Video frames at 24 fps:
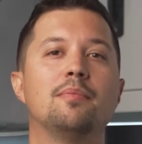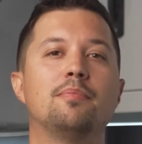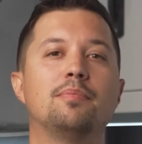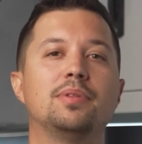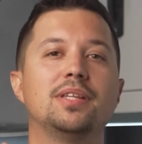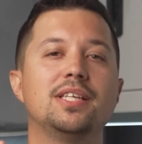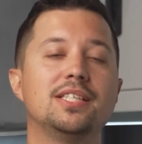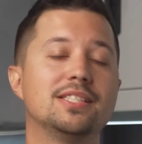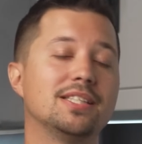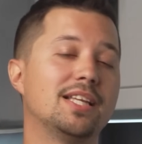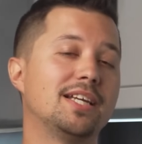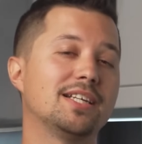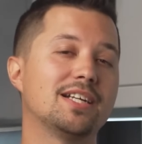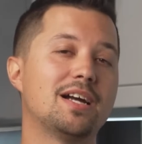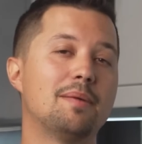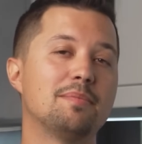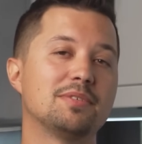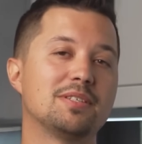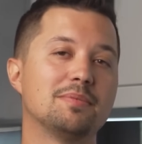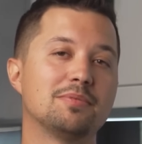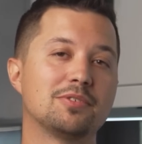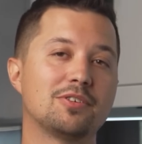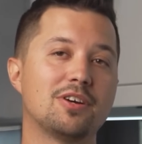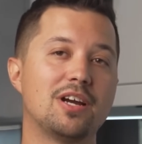Please like,
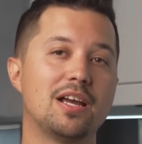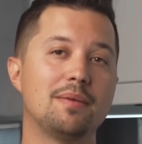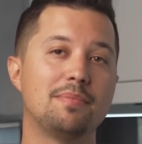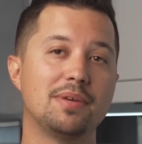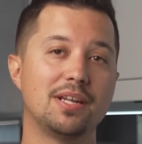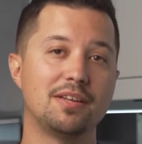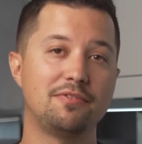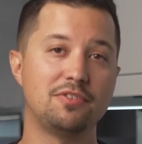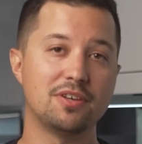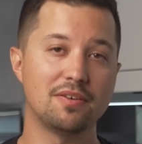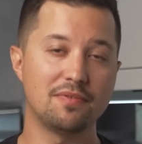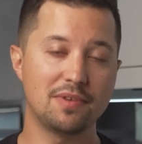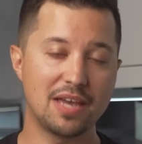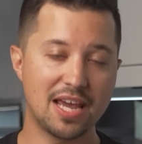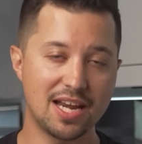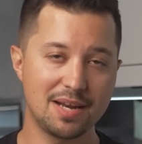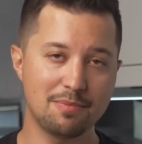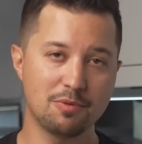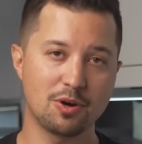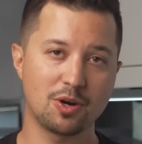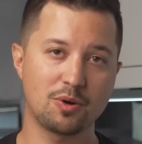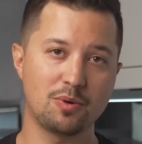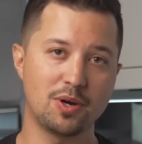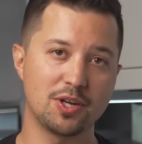comment, subscribe, and if you have any
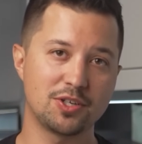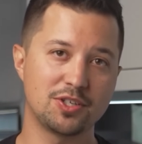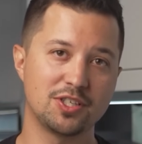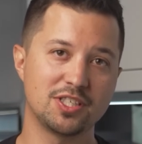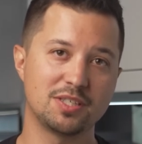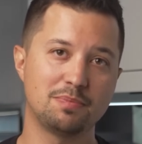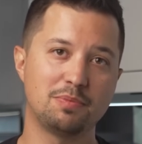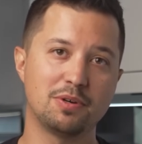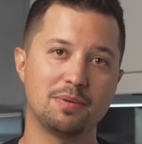more questions,